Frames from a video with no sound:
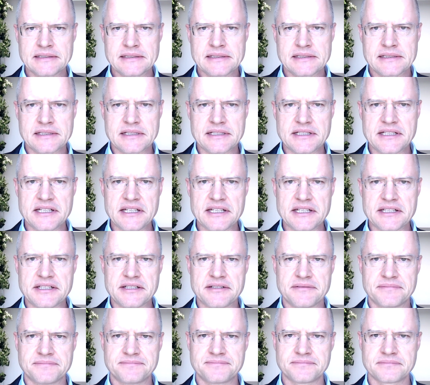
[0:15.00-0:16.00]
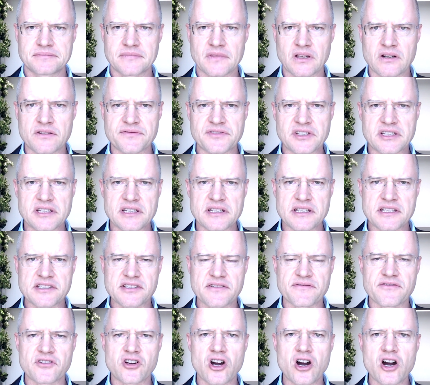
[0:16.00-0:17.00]
Indeed, after years
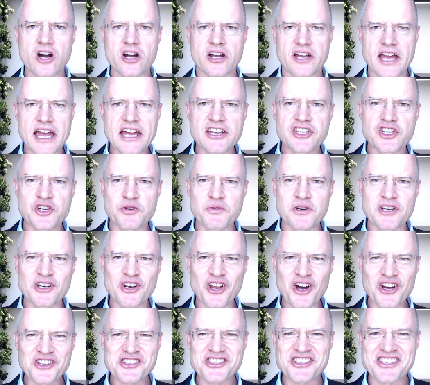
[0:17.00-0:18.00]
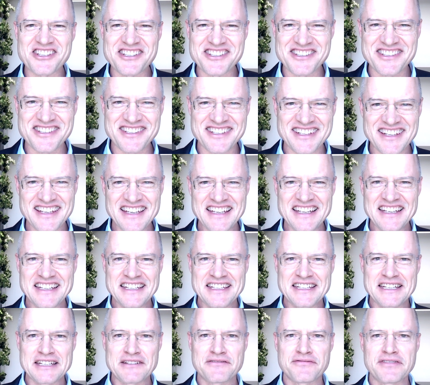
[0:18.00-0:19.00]
of gargantuan losses,
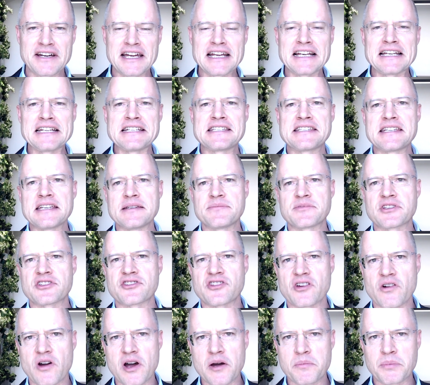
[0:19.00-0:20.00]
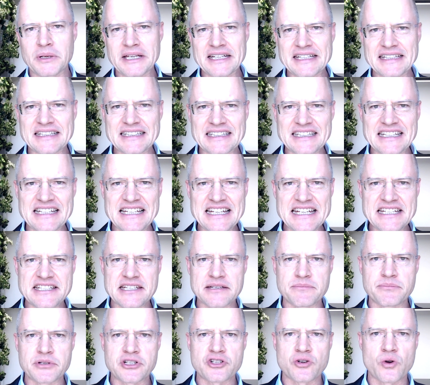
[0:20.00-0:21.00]
it finally seems as though our political elite
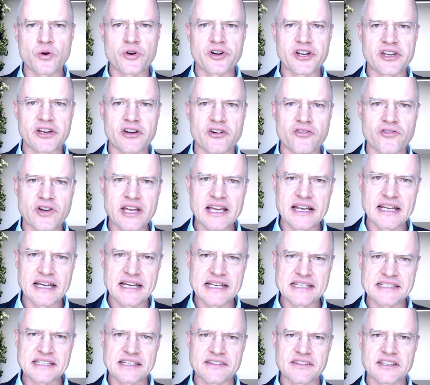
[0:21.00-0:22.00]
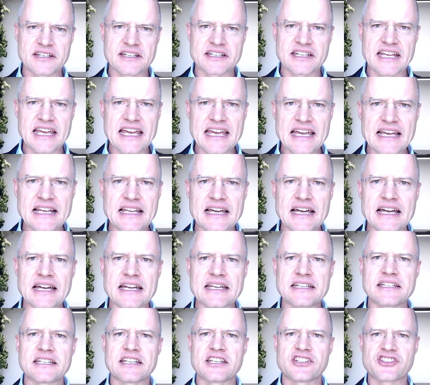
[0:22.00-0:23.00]
in Pretoria are realizing that an
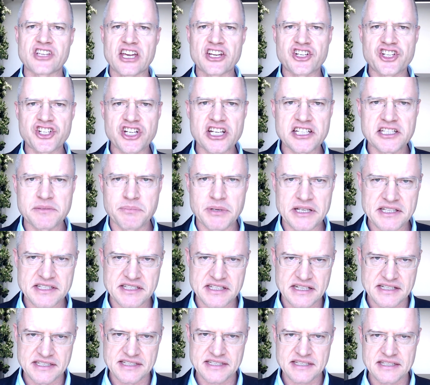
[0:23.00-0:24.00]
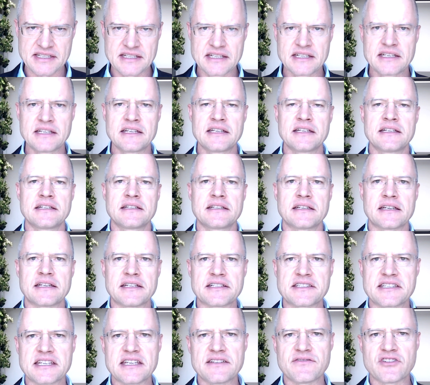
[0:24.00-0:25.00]
airline is a shit business, and
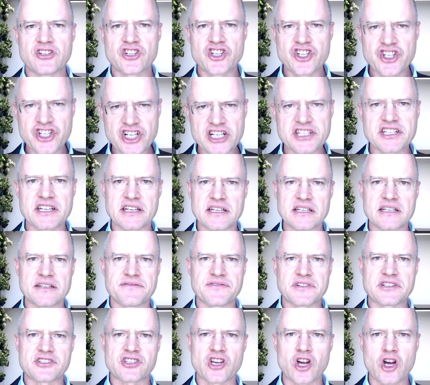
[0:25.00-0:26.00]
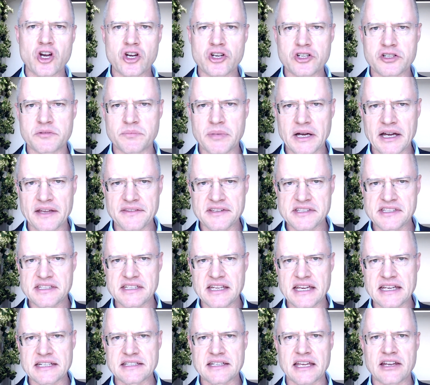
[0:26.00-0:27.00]
it's even shitter if it's owned by the
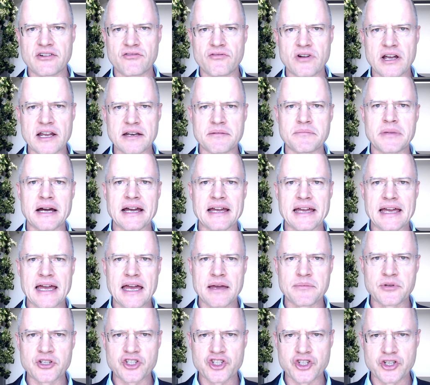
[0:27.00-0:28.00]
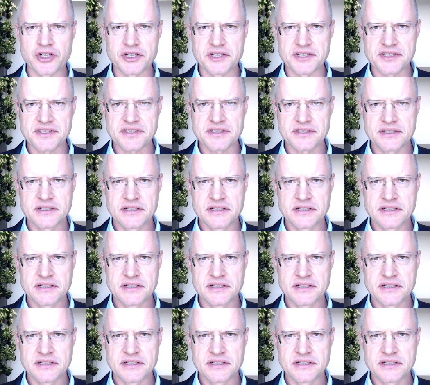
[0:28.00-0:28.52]
state and run by amateurs.